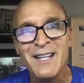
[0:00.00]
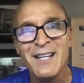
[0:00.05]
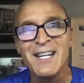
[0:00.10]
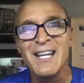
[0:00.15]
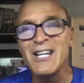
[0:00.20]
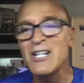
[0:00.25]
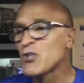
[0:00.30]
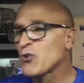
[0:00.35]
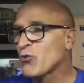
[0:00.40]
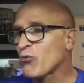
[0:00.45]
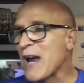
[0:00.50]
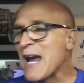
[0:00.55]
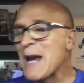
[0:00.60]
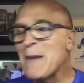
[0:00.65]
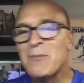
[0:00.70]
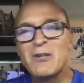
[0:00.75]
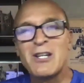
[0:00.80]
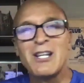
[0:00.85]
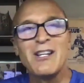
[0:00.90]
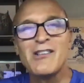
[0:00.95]
He
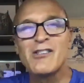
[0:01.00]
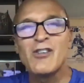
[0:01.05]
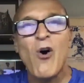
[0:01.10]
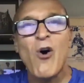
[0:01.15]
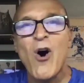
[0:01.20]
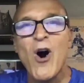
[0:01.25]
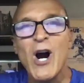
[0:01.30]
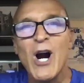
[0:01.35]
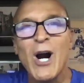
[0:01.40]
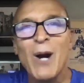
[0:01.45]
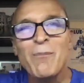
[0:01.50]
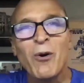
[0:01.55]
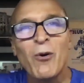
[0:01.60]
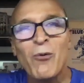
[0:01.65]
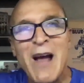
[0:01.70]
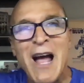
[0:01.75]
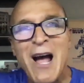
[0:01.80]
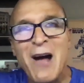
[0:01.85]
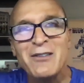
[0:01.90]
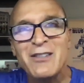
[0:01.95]
draped his arm
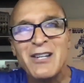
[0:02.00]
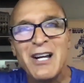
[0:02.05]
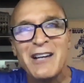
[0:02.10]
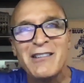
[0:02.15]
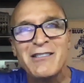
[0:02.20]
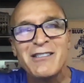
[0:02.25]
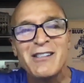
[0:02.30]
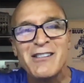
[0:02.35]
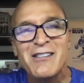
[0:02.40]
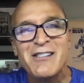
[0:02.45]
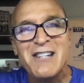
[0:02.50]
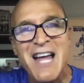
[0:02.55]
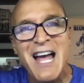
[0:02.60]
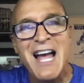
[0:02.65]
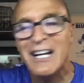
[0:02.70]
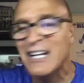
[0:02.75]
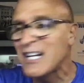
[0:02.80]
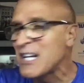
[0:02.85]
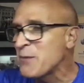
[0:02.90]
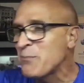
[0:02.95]
around Gus's
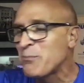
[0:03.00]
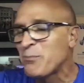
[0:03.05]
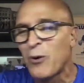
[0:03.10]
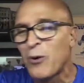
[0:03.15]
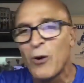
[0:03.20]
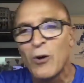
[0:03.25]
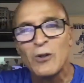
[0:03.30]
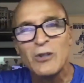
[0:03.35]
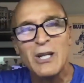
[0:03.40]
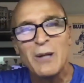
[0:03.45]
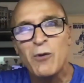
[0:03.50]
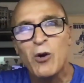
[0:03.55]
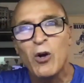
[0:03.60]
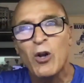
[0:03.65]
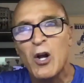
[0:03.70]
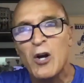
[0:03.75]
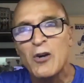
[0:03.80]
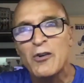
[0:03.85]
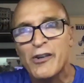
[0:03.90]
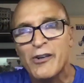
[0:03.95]
neck, and he pulled him
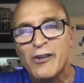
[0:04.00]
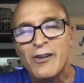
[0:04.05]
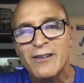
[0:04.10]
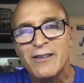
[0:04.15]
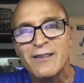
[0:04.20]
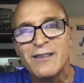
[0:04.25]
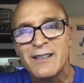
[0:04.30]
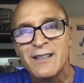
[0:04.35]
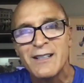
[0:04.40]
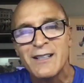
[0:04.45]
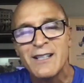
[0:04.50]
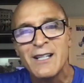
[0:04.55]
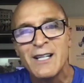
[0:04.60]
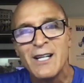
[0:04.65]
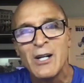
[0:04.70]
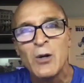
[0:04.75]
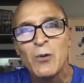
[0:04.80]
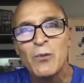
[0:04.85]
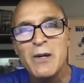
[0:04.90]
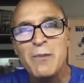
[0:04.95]
closer,
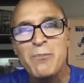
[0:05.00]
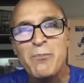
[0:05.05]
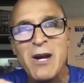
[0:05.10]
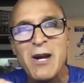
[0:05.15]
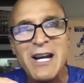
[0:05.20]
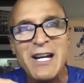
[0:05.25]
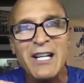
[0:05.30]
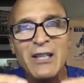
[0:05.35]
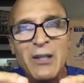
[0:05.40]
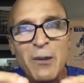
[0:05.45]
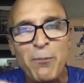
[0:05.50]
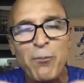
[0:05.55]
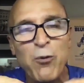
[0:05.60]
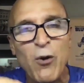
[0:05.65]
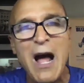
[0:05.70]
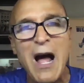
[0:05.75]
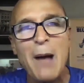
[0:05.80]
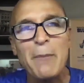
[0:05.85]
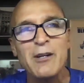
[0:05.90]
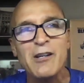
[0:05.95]
repeating the
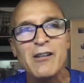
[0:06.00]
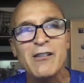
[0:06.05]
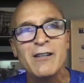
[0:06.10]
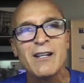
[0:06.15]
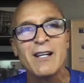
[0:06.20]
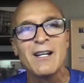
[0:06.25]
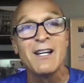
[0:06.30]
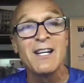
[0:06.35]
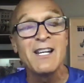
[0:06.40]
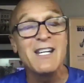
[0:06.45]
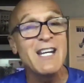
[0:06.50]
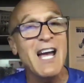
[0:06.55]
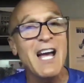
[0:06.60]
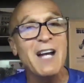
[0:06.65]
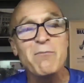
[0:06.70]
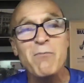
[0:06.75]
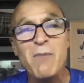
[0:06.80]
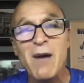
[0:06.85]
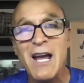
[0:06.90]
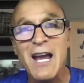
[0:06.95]
promise he
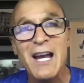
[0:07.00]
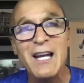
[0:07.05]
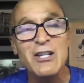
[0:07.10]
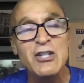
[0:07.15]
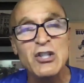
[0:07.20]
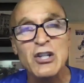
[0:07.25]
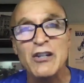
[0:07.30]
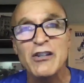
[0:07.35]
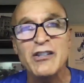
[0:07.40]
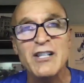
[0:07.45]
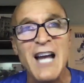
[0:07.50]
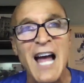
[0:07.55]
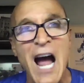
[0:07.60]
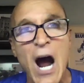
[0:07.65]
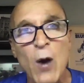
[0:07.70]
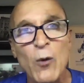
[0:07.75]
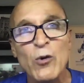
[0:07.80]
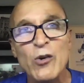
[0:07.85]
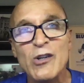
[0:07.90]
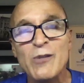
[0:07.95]
had made just
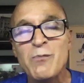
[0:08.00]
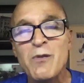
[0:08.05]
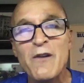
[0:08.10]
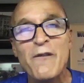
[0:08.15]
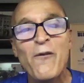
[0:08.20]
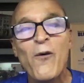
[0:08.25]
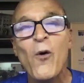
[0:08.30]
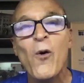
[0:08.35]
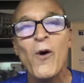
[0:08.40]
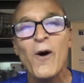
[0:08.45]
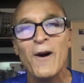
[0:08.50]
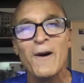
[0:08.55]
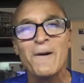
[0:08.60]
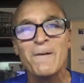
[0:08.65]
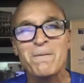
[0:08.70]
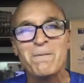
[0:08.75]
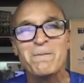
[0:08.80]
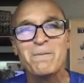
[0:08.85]
hours before.